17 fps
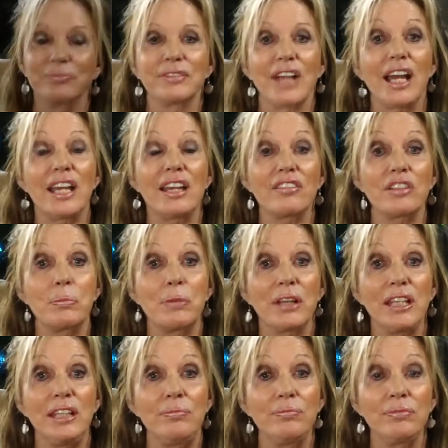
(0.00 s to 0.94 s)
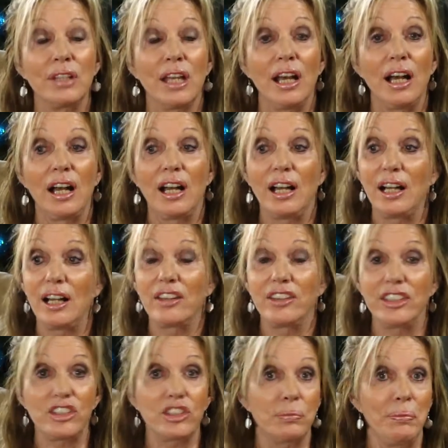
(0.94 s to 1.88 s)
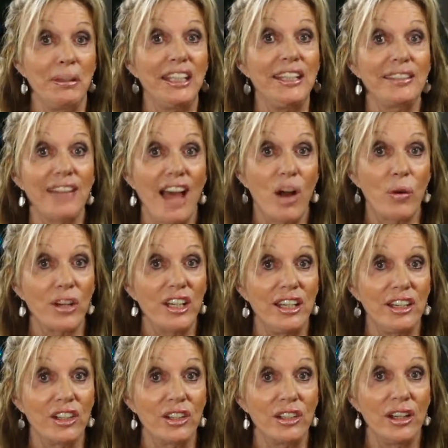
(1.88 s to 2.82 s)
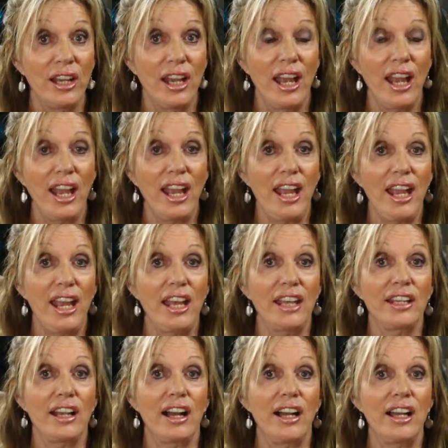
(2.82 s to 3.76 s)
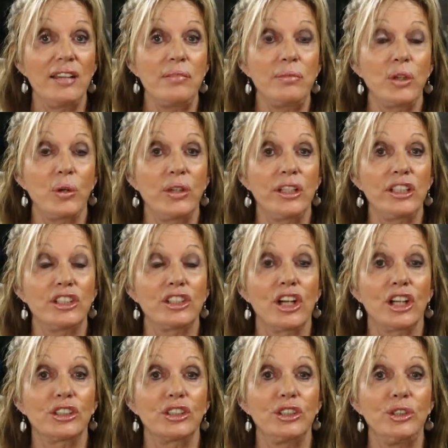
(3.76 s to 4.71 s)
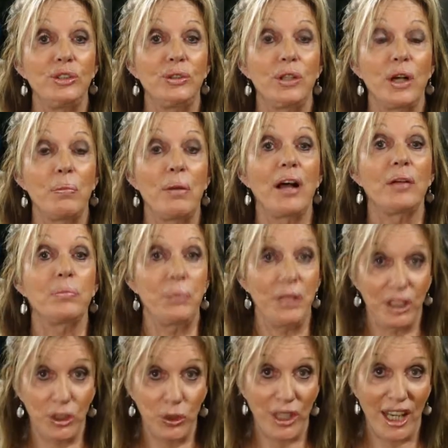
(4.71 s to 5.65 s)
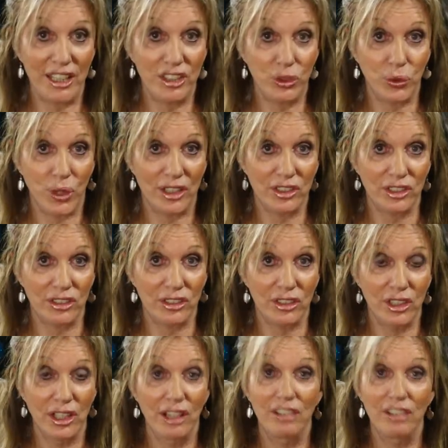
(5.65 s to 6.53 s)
Hi everybody, this is Mickey Lauer here, and I am going to talk to you about pillowcase dresses.